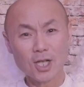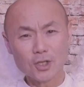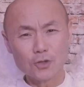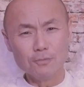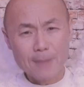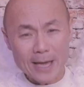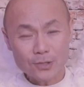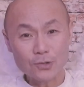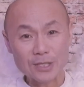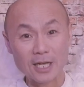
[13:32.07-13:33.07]
You made
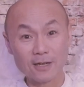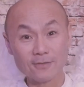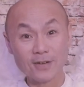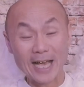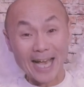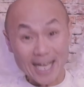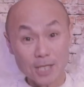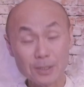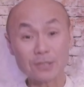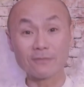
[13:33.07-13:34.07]
yourself
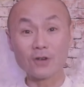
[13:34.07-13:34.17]
enemies of